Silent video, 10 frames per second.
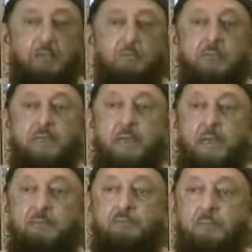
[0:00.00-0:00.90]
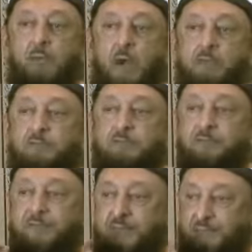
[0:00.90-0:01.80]
And we have
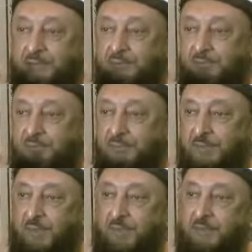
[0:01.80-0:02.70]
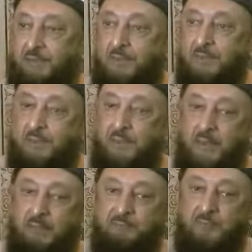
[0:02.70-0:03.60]
confidence that
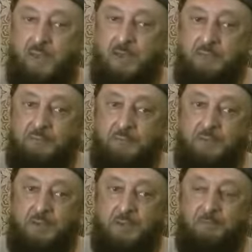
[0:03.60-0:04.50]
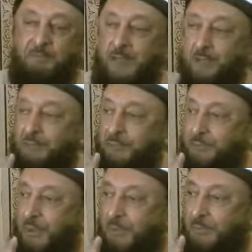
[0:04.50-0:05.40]
Khilafah is going to come back
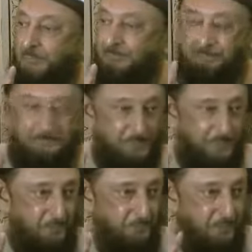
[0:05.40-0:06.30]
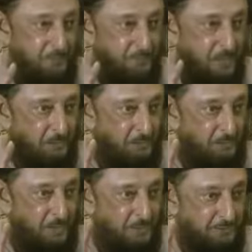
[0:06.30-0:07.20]
tomorrow when Imam
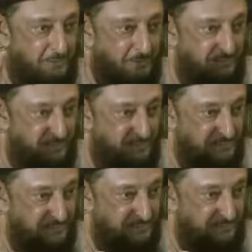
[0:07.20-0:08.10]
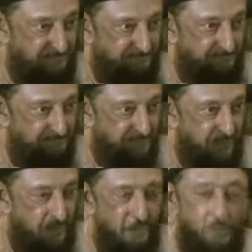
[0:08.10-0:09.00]
al-Mahdi emerges.
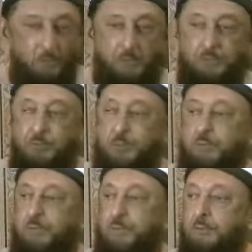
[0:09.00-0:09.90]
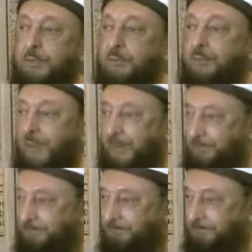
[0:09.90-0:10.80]
What do we do in the
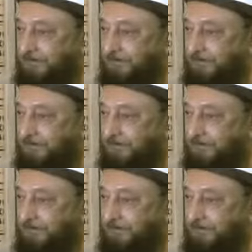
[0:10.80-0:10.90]
meantime?